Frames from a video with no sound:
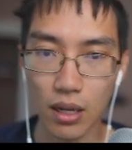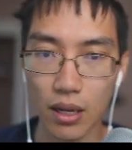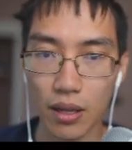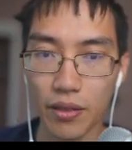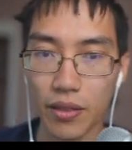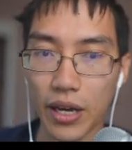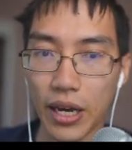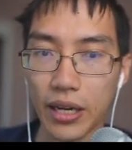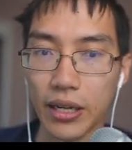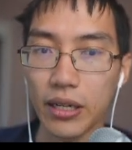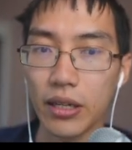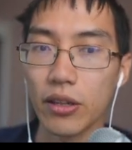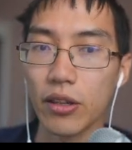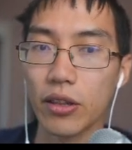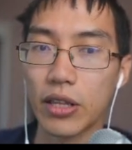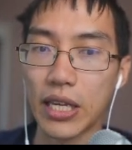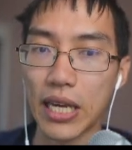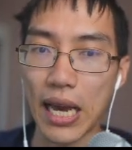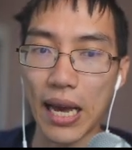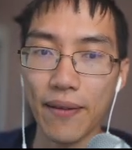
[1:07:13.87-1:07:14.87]
Then
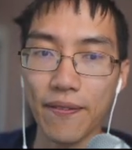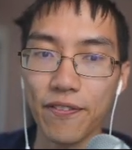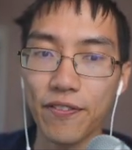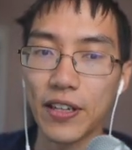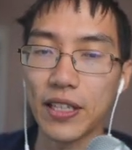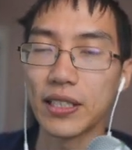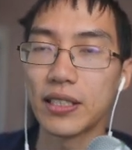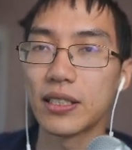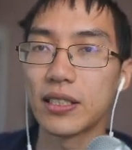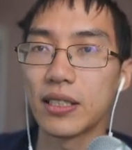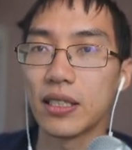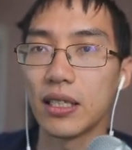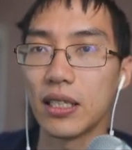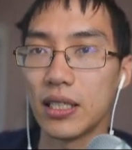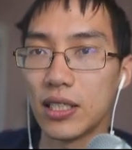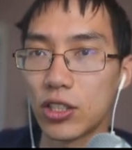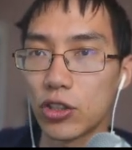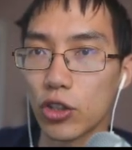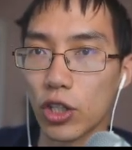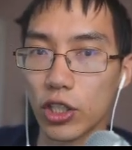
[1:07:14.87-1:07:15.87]
the mfence
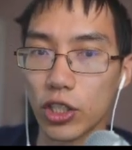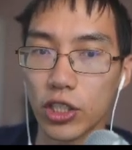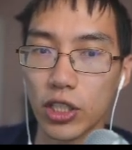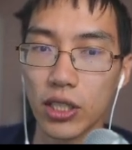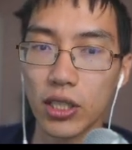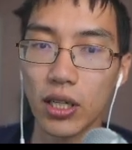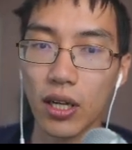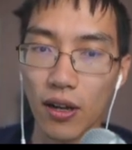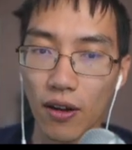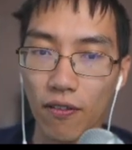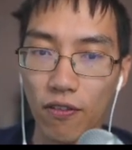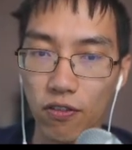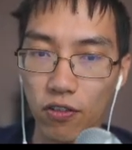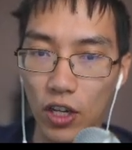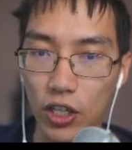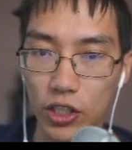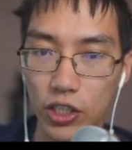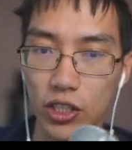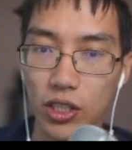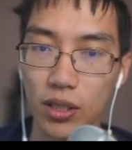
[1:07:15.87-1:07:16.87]
instruction
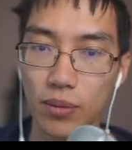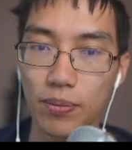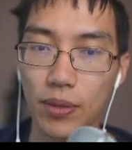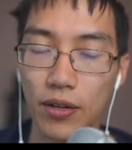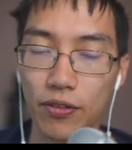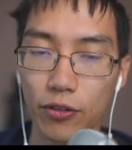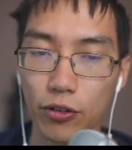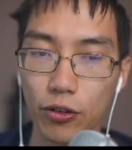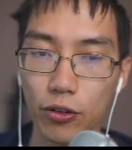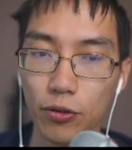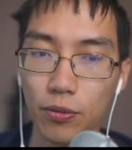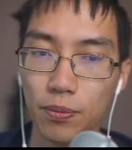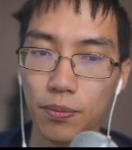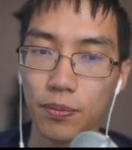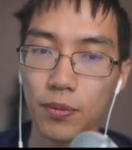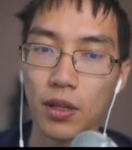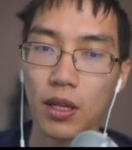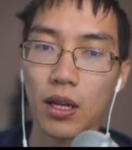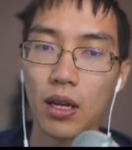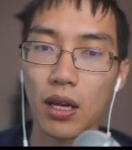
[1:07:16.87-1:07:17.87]
flushes the buffer.
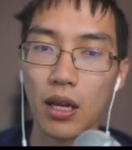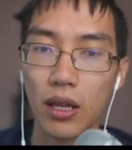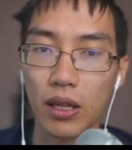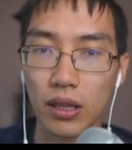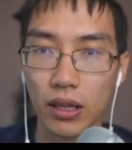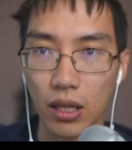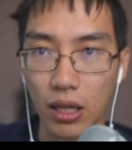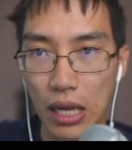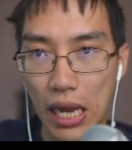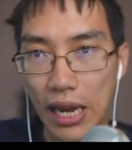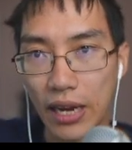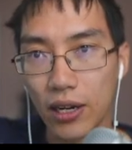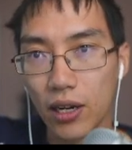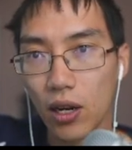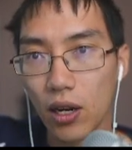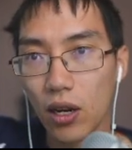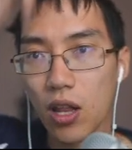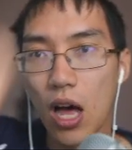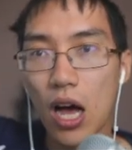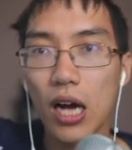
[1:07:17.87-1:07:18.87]
And
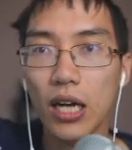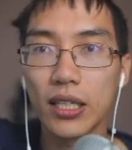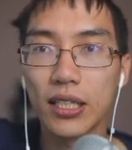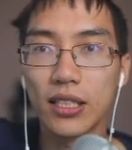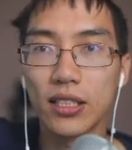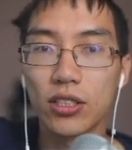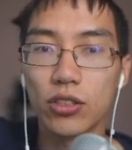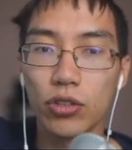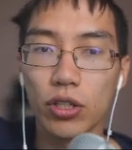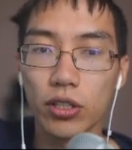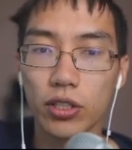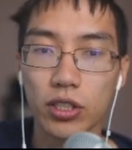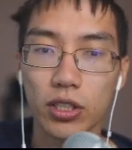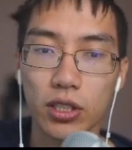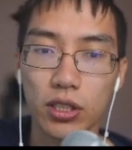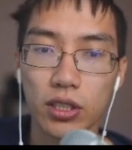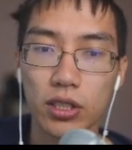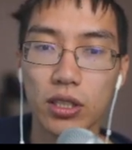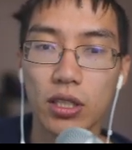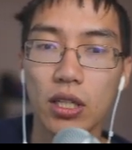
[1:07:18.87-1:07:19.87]
locked
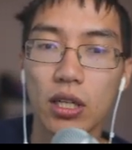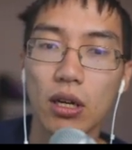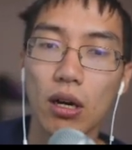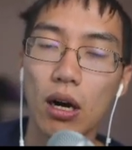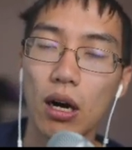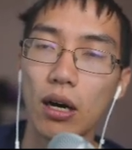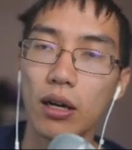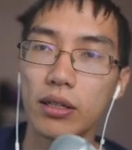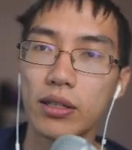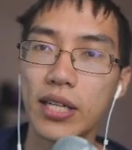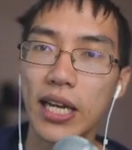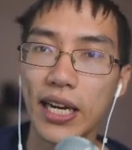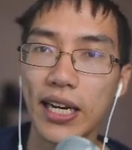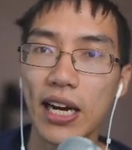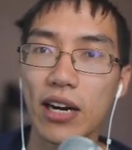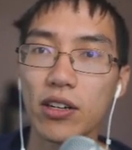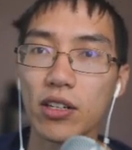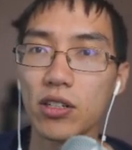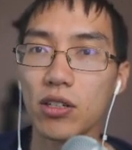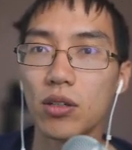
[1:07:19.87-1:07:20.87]
instructions take
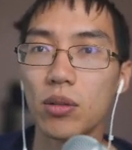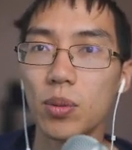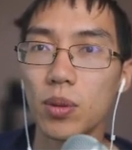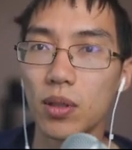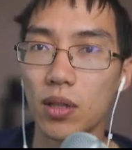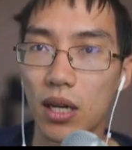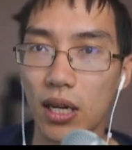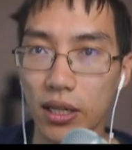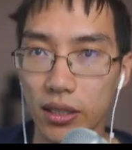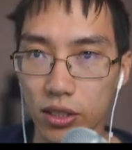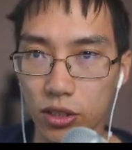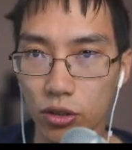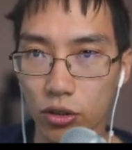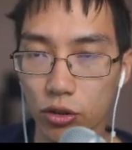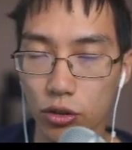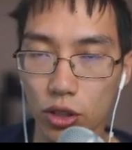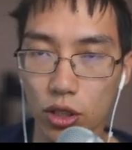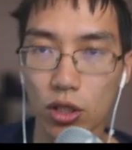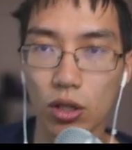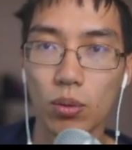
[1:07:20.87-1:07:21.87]
out a global lock. So
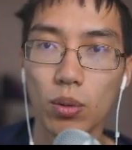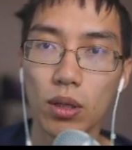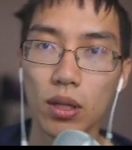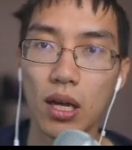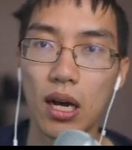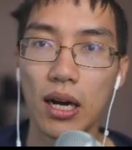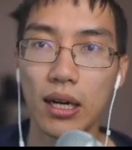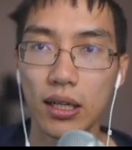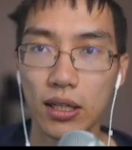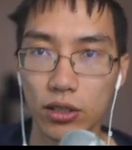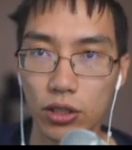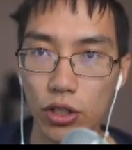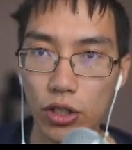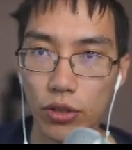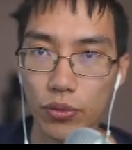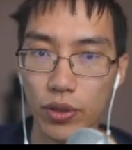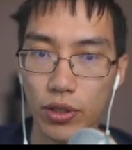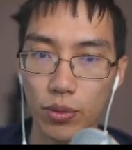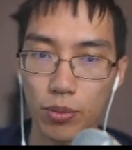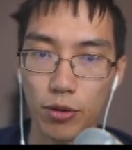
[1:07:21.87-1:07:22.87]
there's a global lock
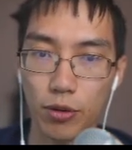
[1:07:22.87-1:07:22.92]
associated with your